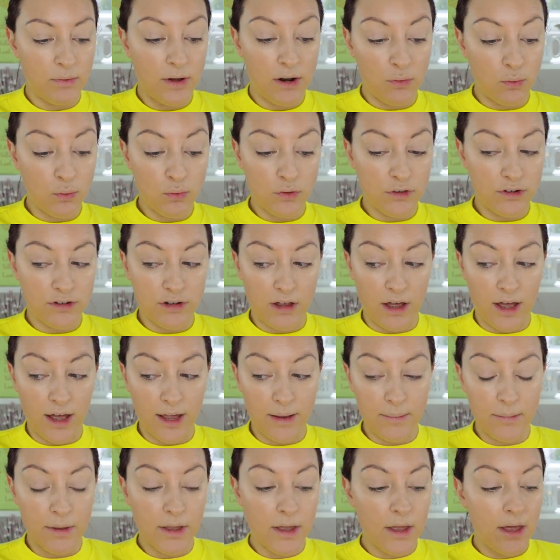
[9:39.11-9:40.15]
Well, all the
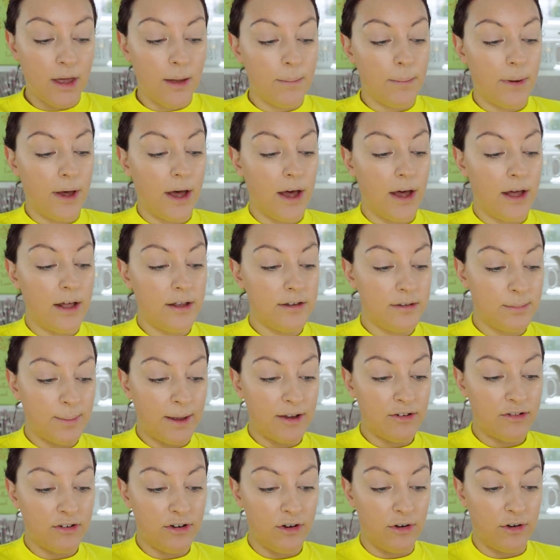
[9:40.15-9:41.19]
time, but
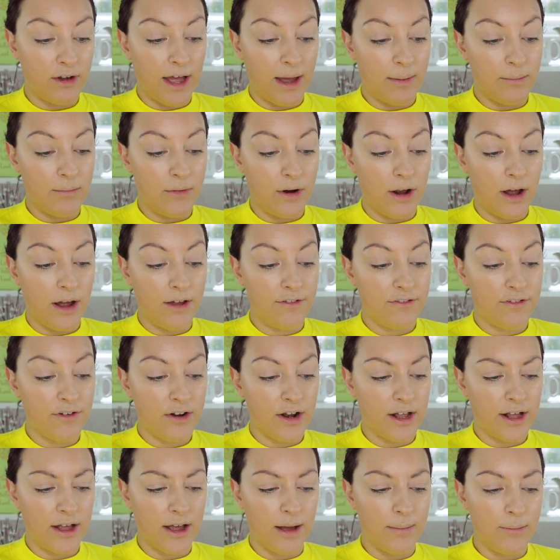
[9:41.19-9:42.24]
especially on camera, I feel
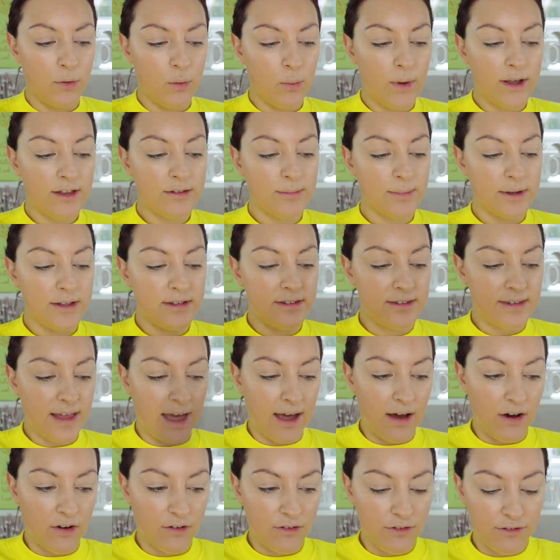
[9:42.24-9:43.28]
like I'm always
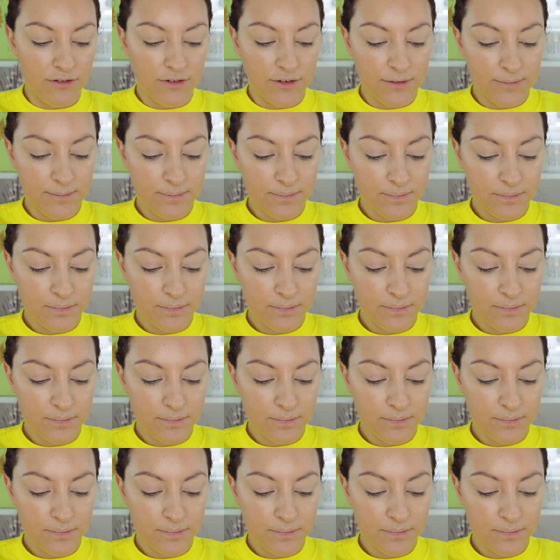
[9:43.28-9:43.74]
myself.